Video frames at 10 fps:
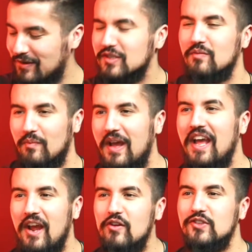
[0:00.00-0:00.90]
It was
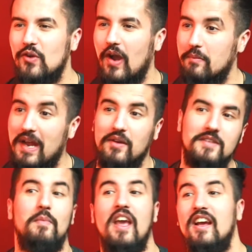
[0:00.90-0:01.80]
it was annoying. But
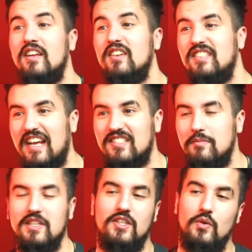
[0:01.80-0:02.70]
anyways, it's a
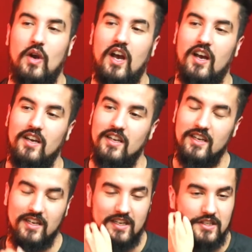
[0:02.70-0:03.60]
testament to uh,
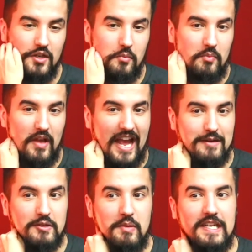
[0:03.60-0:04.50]
to
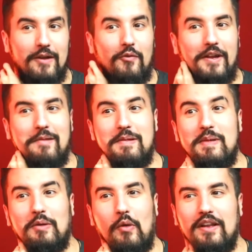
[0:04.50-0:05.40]
animals being different and me
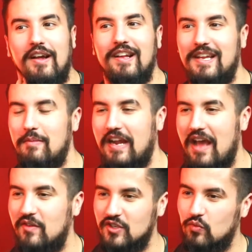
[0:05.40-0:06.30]
being quite lucky about
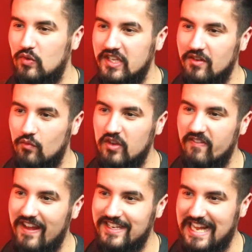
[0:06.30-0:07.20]
having just really,
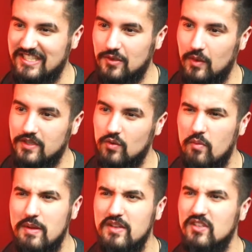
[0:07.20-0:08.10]
really fantastic ones.
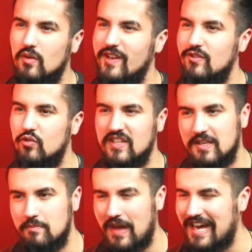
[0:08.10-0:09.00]
Or maybe it's the way you treat
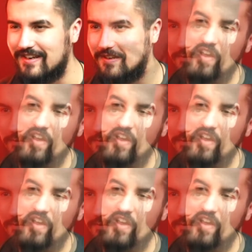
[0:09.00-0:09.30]
them. I don't know.